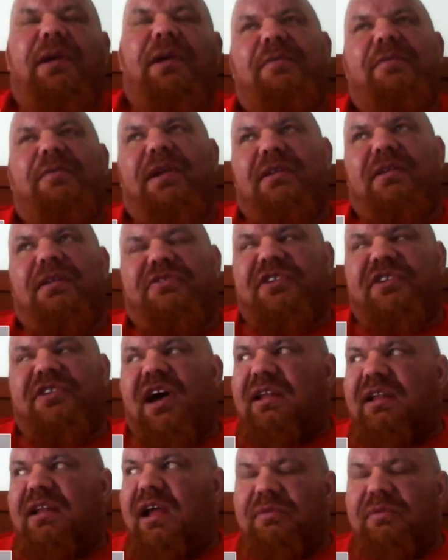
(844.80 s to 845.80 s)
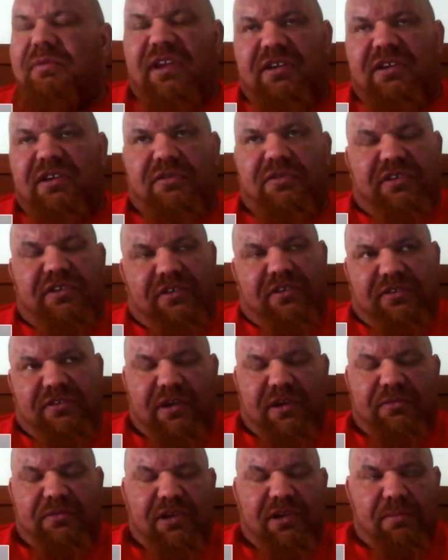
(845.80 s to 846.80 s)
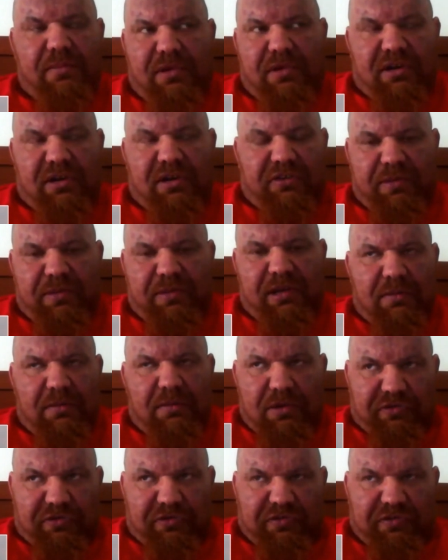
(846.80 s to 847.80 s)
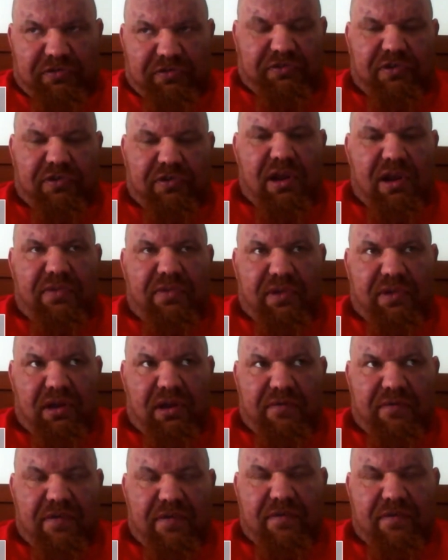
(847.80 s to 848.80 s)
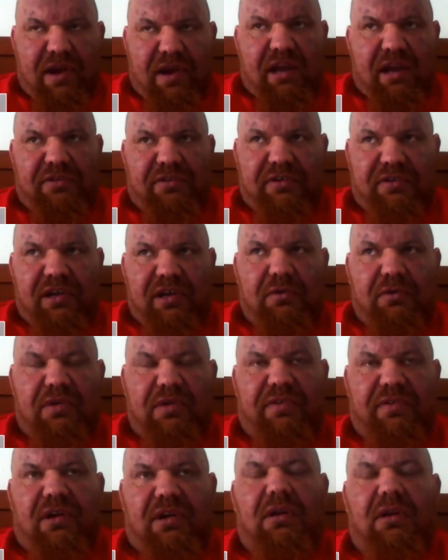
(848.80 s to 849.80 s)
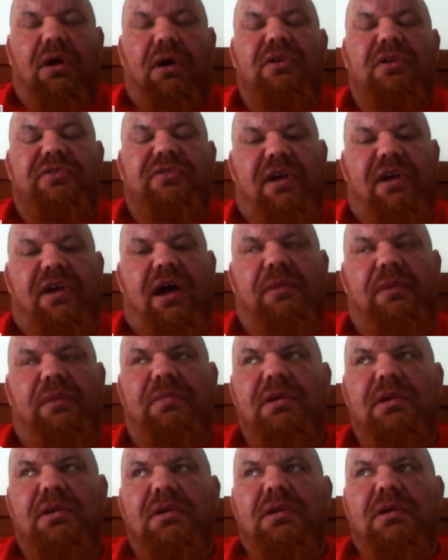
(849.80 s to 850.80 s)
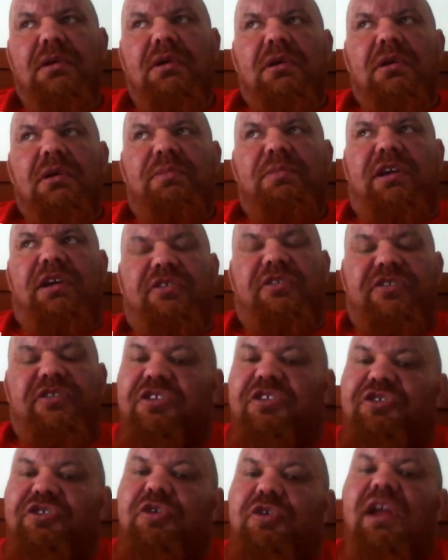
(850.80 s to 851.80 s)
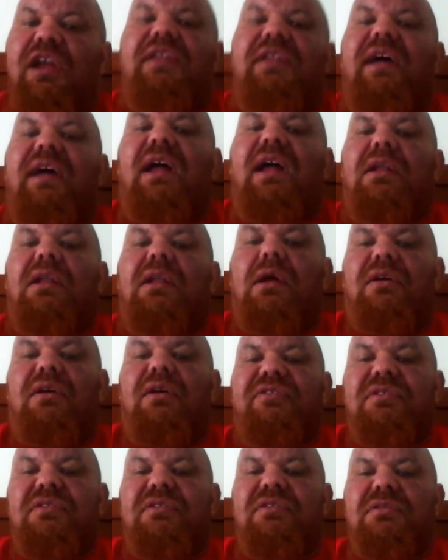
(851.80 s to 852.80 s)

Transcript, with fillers: mean, I've been sidelined with injury since September, and it's been the most frustrating thing I've ever had to deal with in a long time because it's the training that I love.